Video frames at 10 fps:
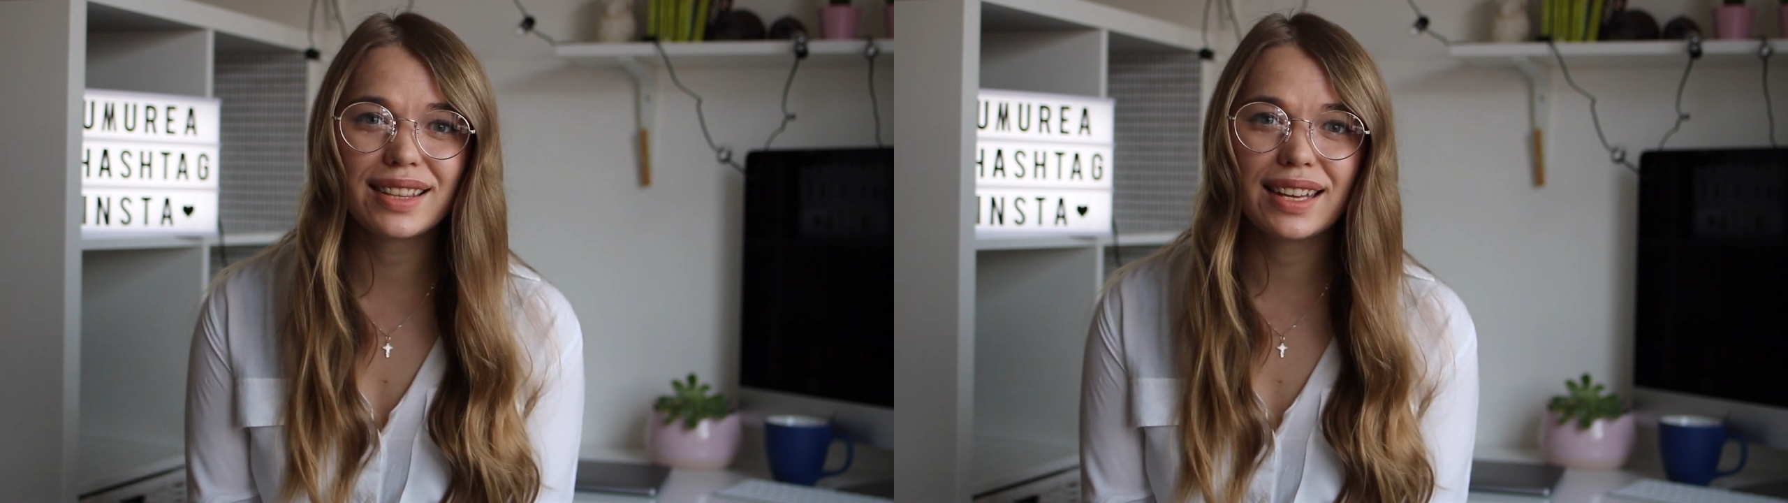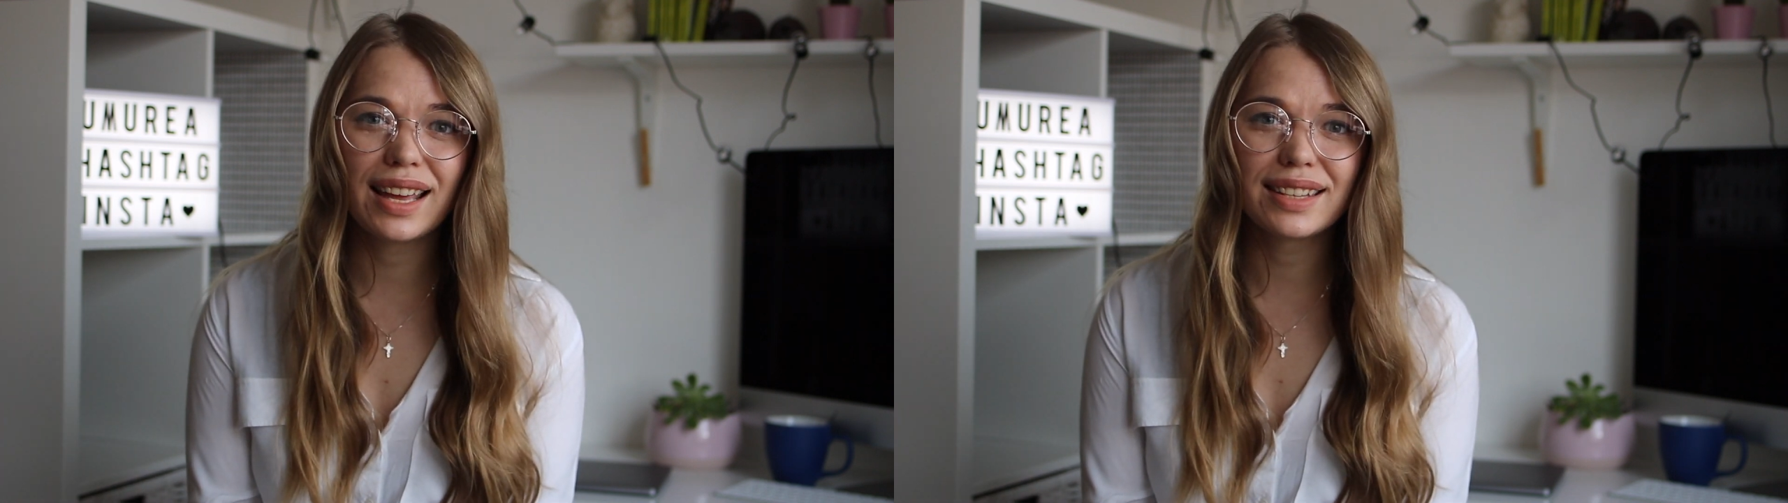
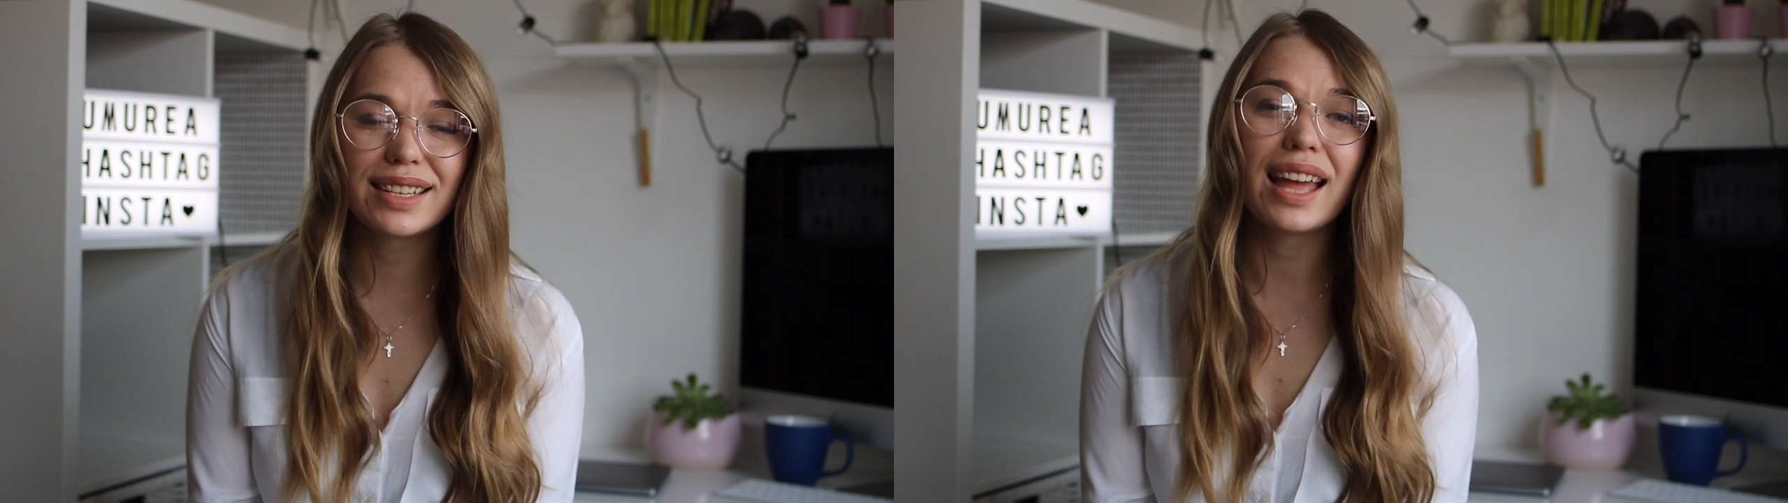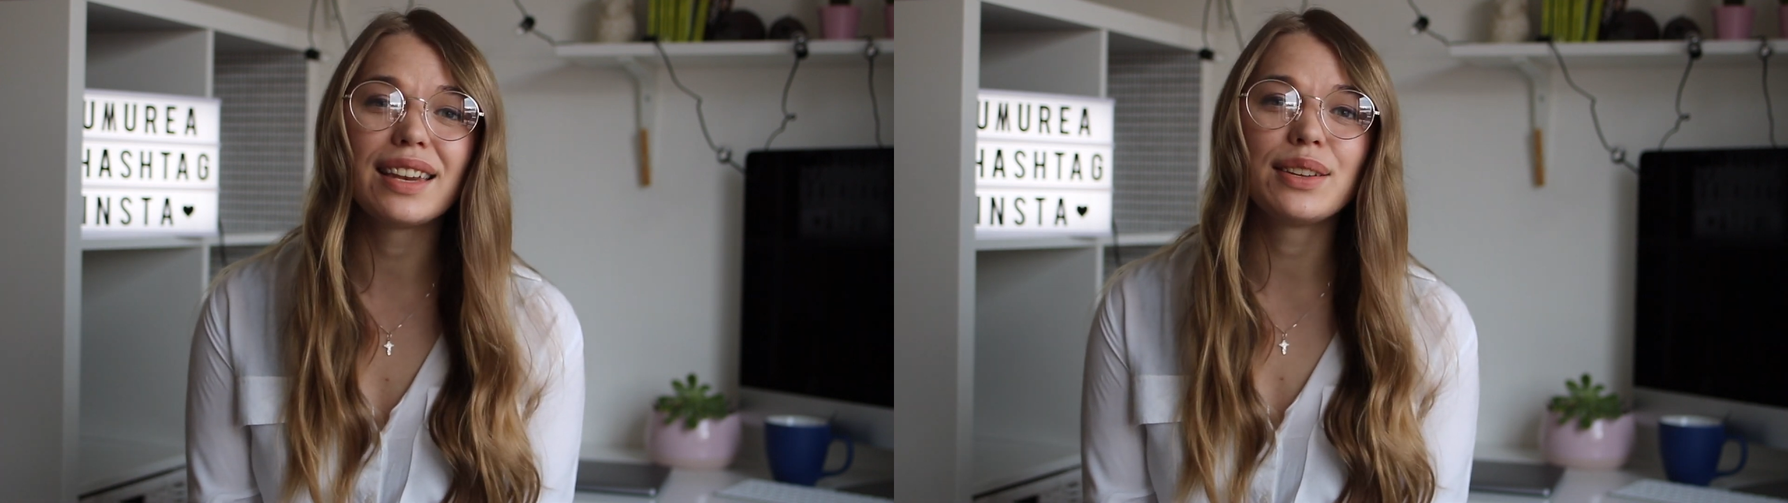the
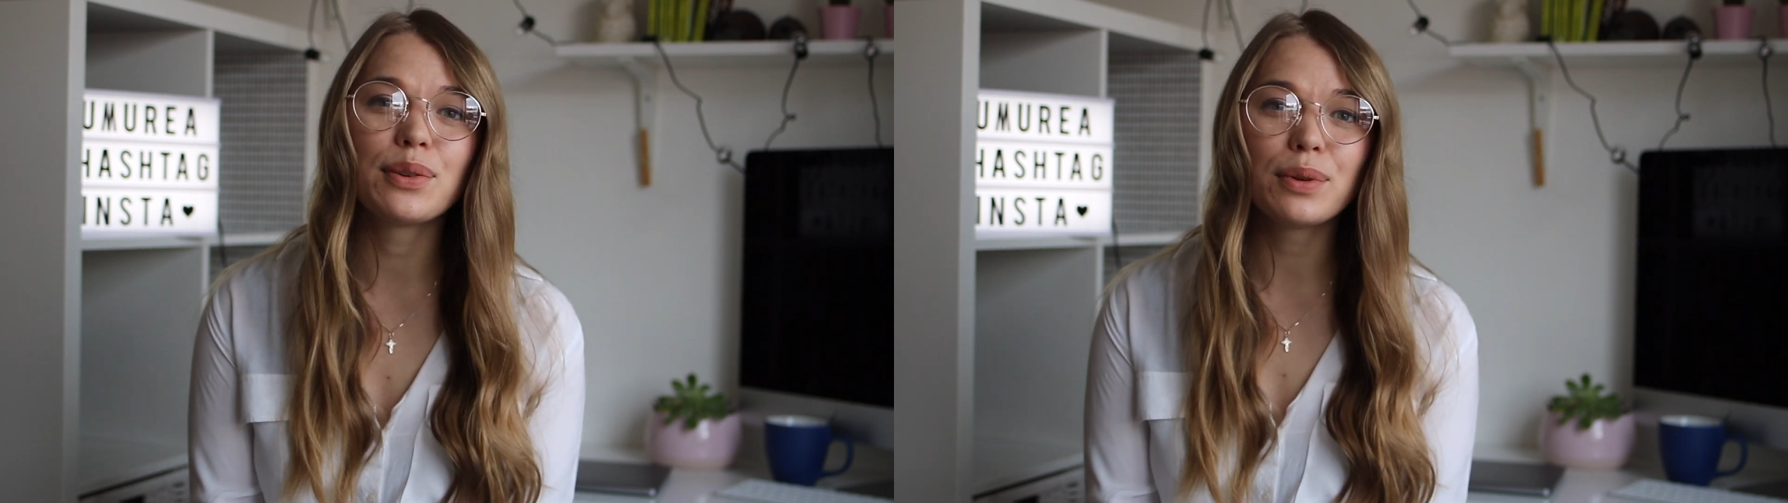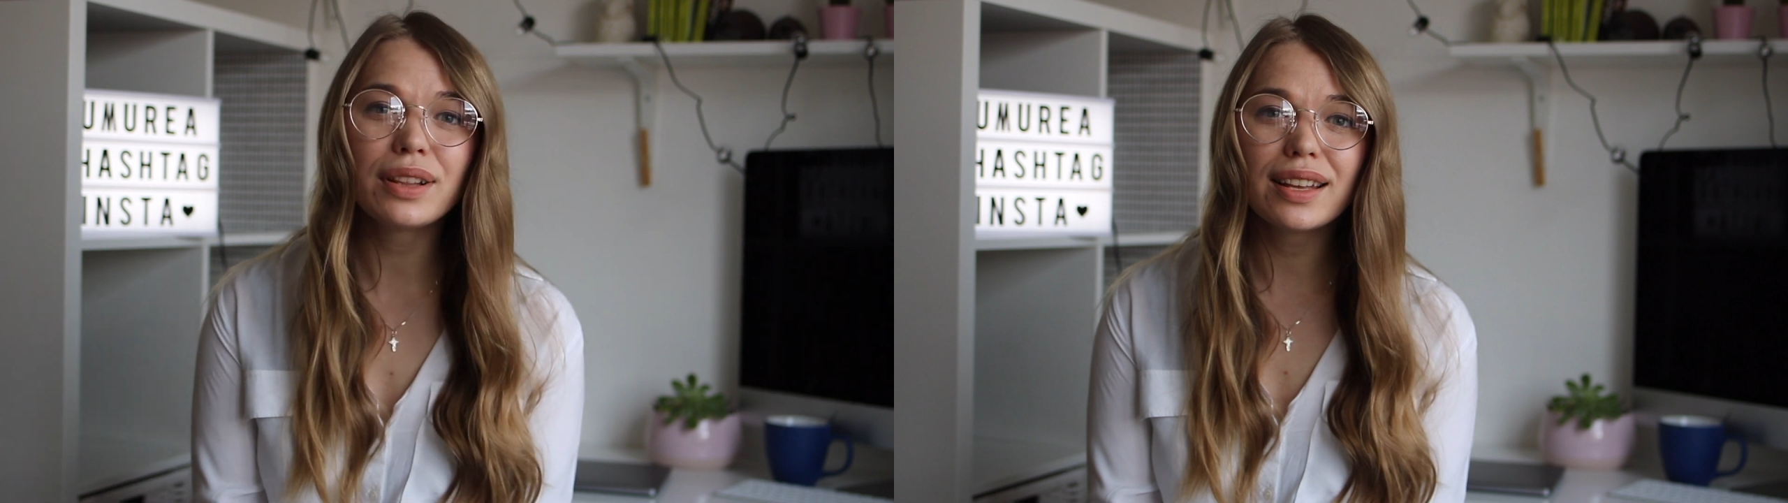end and
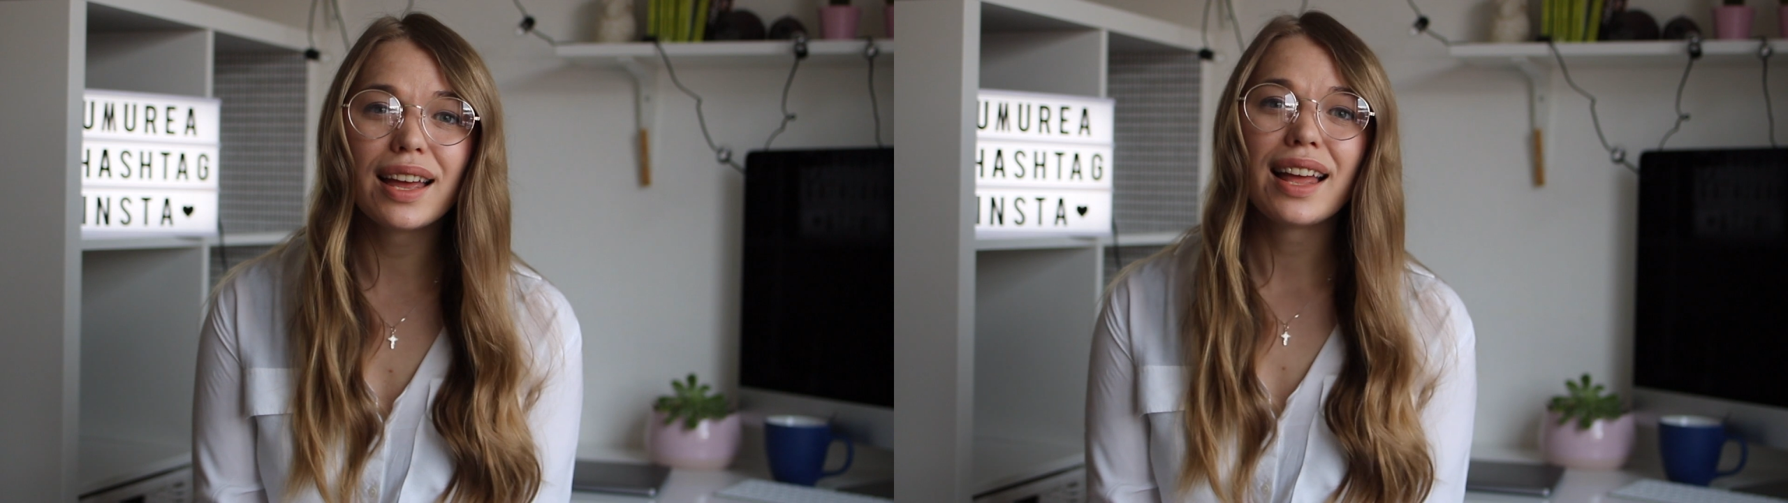you will